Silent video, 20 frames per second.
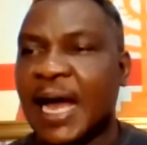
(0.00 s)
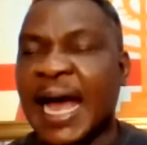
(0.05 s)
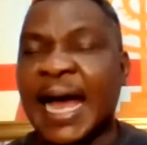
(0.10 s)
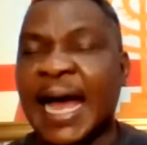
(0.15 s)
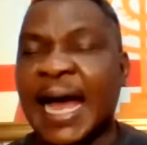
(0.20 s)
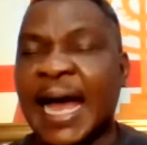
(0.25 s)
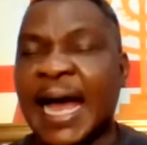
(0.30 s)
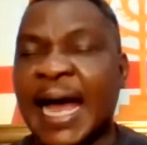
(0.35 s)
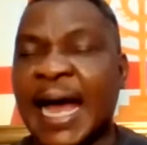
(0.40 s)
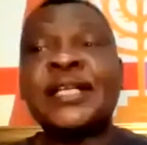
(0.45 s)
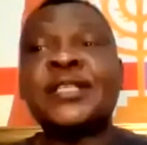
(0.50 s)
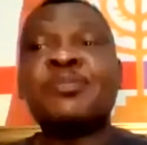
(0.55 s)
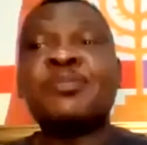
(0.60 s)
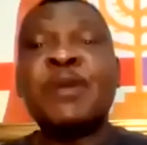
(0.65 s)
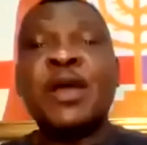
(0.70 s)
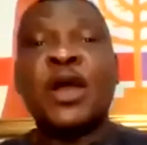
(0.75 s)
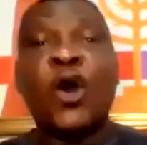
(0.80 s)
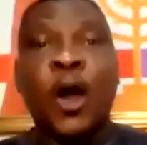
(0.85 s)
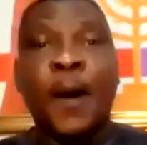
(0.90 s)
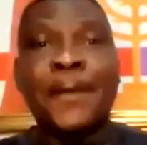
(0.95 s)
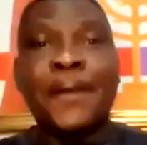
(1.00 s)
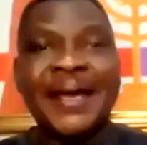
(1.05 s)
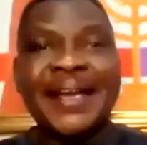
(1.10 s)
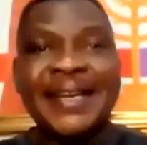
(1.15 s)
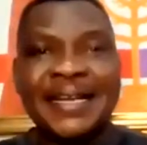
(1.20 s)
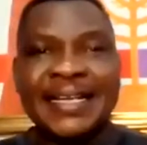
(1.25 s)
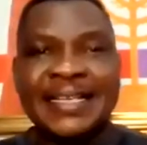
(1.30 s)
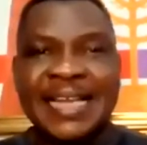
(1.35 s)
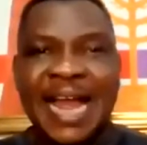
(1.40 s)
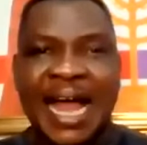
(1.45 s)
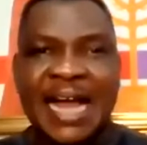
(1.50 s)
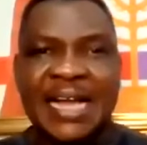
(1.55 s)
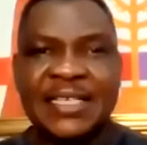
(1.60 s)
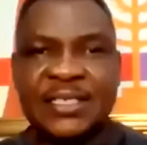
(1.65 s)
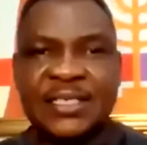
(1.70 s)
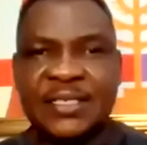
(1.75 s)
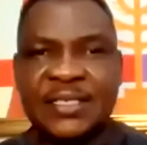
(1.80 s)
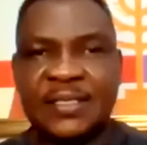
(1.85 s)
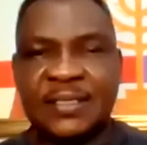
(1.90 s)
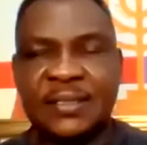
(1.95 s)
and he picked me up in the
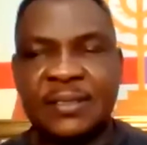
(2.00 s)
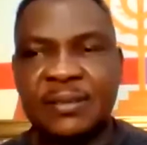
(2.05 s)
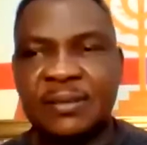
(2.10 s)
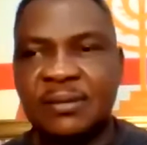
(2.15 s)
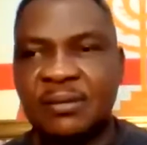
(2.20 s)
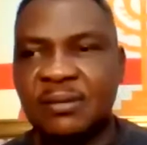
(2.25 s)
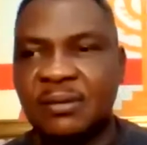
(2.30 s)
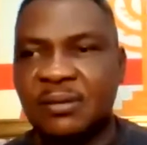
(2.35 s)
dance.